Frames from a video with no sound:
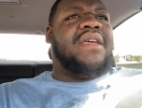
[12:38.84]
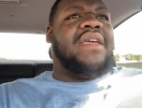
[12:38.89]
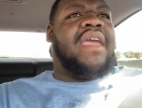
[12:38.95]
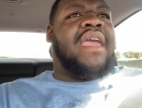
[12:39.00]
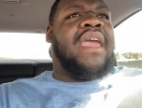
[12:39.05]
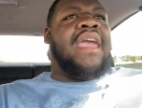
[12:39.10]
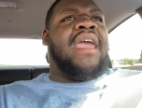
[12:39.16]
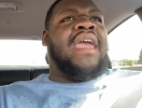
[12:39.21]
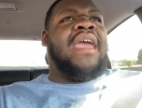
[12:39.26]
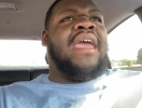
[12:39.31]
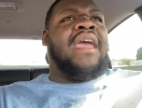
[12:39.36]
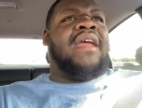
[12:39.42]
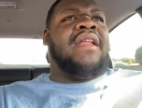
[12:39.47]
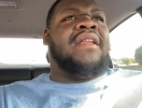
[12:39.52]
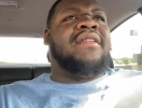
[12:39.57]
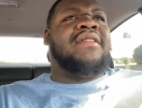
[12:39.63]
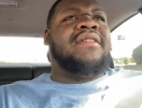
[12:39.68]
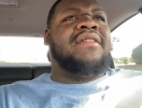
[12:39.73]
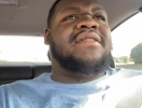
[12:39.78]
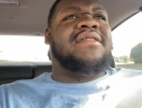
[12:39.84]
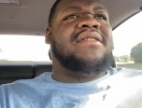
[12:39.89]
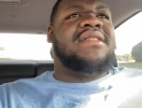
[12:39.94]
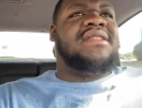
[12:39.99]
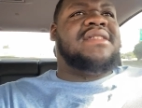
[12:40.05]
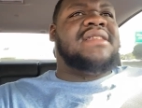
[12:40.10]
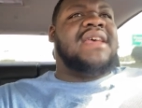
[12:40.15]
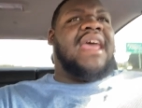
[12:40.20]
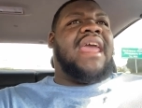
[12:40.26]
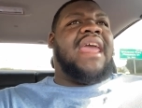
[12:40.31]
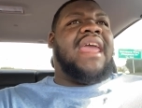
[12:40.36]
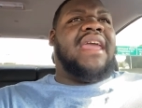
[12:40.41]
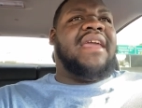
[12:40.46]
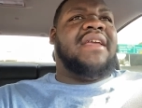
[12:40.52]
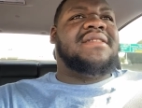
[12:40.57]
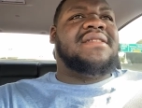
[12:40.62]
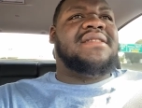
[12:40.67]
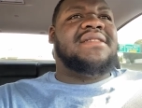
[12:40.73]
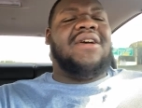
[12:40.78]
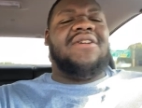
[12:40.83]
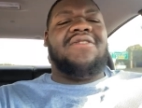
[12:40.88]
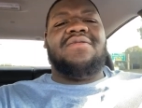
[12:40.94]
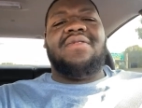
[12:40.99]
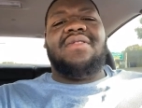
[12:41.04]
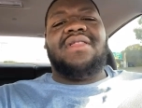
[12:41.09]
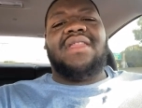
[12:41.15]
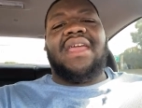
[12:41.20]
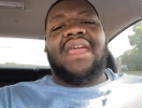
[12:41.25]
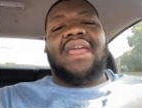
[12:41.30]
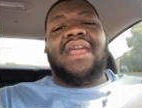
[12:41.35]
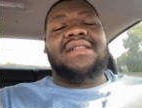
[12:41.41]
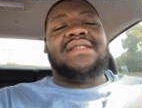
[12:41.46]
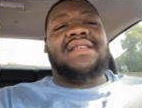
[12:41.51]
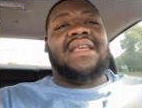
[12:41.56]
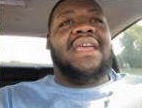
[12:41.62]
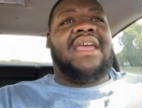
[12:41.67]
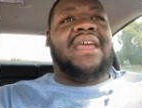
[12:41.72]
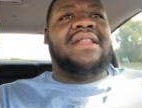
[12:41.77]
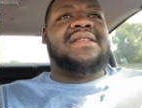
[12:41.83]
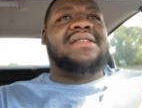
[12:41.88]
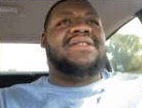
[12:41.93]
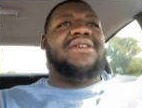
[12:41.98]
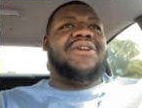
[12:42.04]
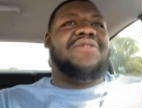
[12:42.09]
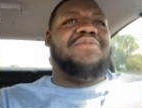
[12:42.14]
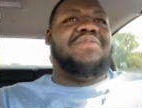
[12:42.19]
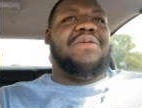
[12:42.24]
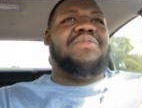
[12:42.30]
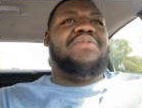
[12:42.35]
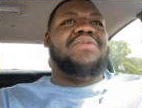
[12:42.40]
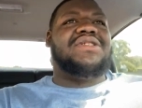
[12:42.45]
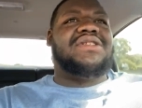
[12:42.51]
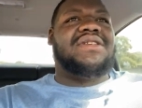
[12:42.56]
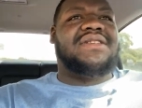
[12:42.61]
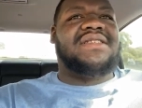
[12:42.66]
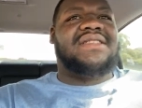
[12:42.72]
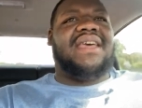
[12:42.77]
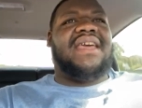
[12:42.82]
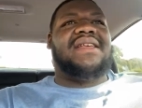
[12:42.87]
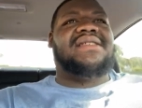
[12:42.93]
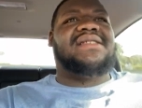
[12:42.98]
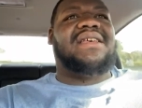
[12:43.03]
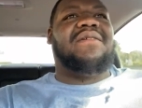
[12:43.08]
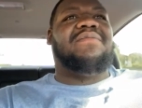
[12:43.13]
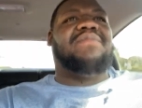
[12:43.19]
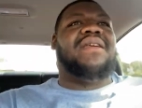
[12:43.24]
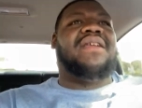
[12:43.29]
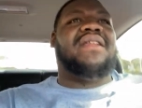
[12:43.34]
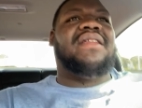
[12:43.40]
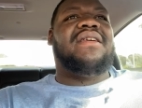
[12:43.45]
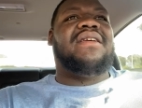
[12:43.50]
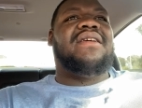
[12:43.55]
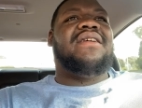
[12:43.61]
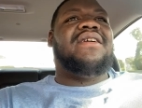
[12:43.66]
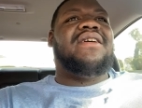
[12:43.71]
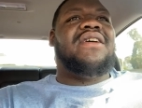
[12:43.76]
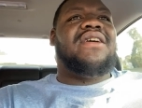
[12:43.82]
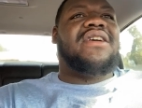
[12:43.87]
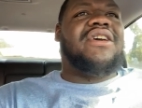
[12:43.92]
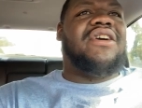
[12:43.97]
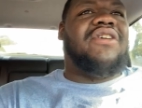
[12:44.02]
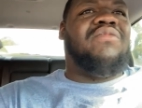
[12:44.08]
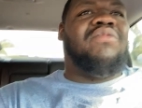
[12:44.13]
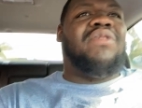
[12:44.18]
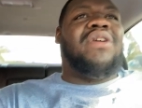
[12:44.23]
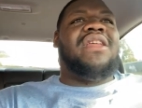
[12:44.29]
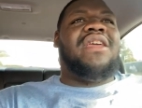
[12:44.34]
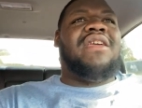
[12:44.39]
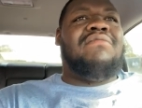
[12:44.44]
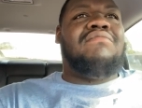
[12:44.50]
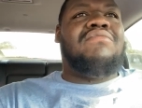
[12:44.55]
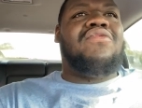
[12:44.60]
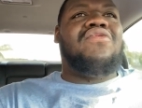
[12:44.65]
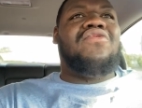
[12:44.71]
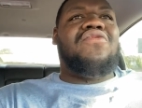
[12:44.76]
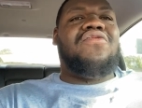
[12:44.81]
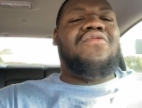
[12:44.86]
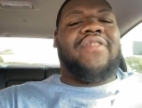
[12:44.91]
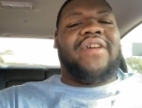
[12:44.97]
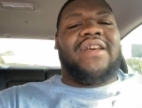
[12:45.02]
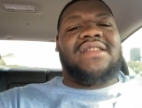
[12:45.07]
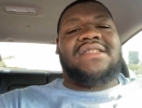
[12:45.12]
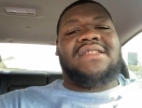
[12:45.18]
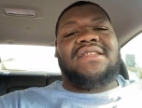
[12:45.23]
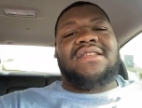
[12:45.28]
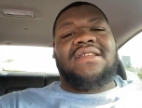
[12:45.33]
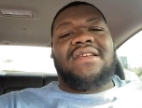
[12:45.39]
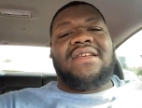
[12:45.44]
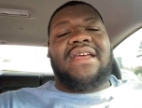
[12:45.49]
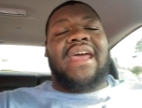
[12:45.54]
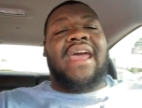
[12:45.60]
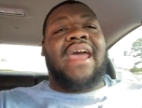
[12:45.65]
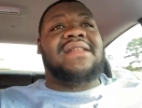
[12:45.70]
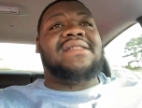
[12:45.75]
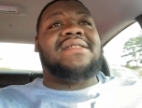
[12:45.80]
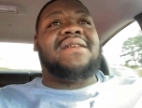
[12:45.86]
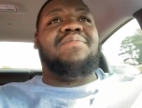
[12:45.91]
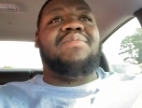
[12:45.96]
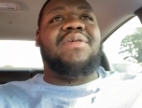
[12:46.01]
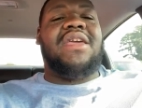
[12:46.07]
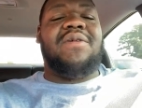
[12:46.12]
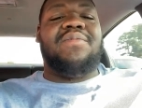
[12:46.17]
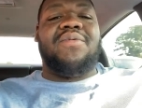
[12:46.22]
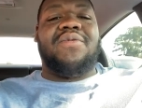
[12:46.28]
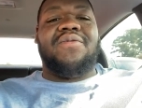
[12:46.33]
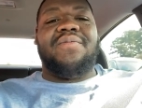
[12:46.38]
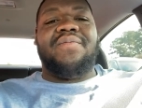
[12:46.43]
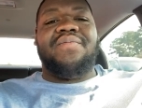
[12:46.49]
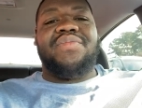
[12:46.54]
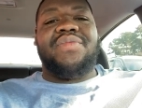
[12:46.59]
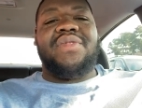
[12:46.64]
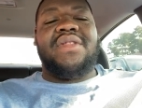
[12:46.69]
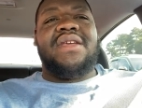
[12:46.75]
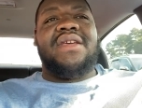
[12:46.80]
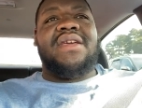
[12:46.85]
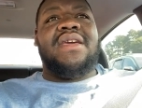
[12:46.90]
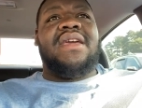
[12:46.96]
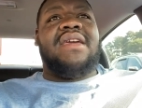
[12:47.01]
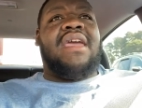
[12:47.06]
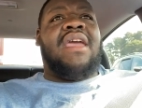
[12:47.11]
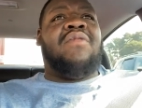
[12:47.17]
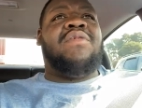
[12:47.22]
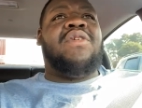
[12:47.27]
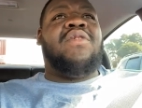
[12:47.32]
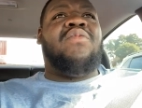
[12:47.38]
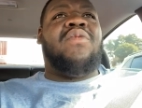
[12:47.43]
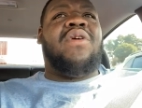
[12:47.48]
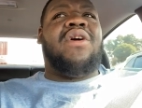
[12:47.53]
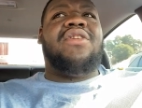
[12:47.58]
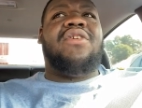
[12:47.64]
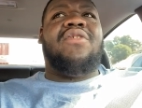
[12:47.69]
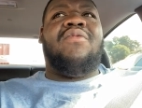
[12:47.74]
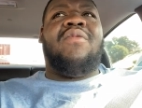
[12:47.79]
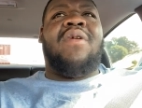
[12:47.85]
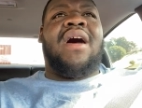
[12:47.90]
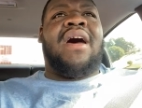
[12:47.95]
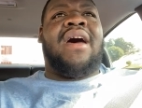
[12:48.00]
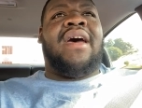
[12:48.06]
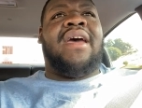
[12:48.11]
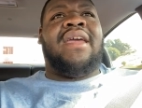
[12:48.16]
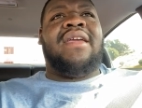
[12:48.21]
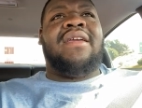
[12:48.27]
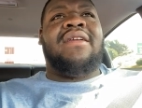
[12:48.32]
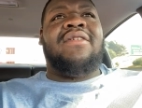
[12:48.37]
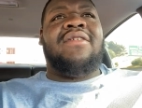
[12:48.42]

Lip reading: and saying certain things and getting certain people to say something could really move us as a people. And we wonder why